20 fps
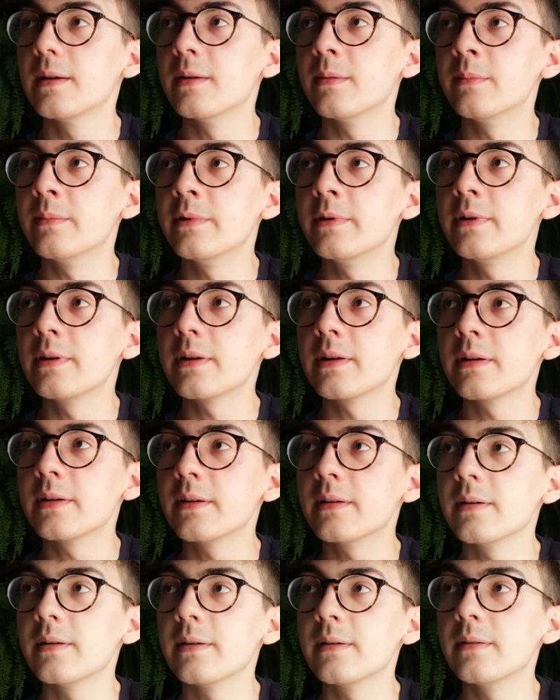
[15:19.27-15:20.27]
more
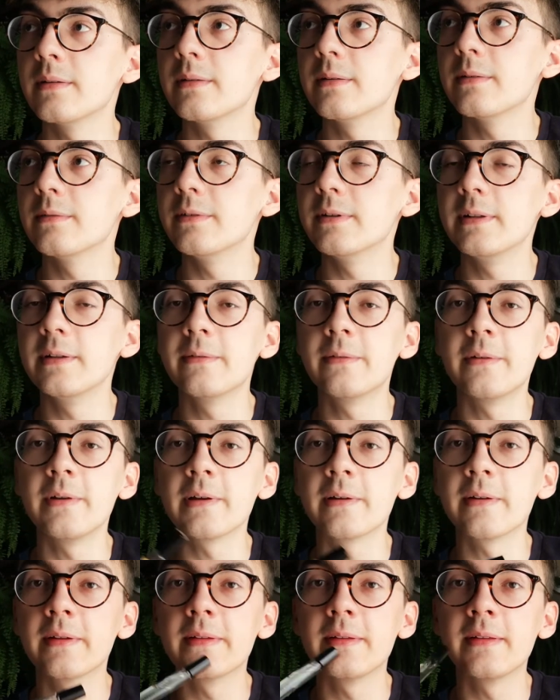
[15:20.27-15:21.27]
woody
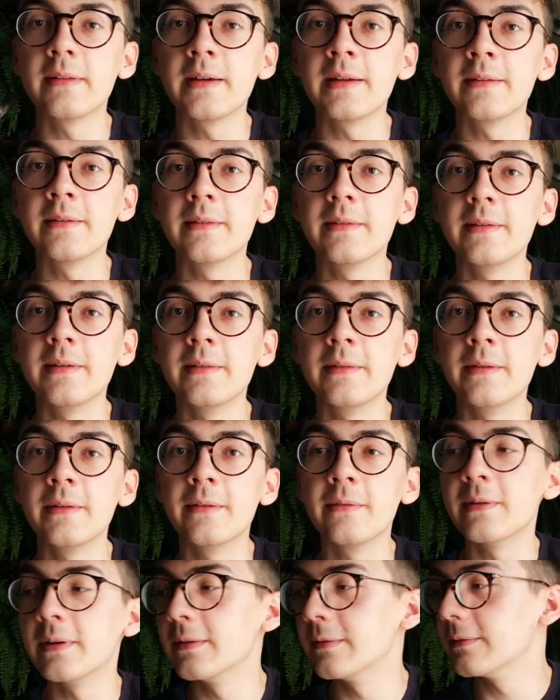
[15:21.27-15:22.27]
fragrances. I don't need
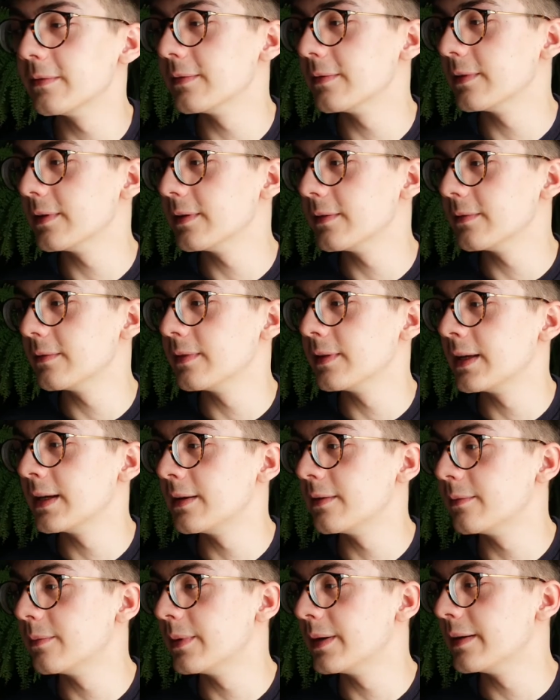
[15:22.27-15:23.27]
this one
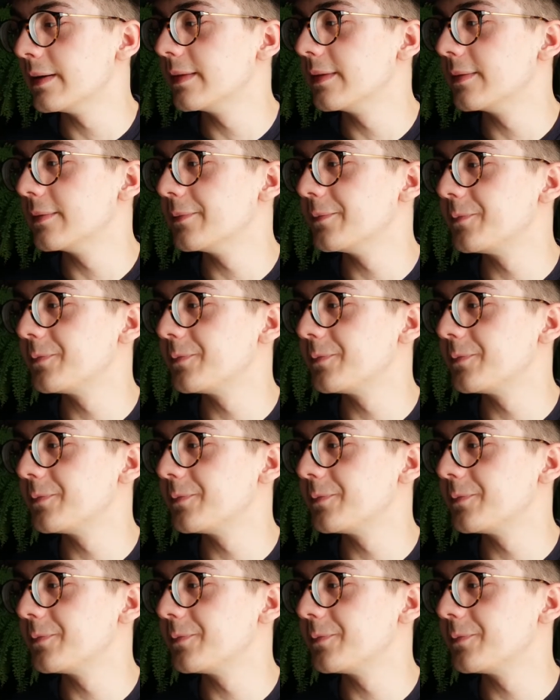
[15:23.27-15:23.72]
now, but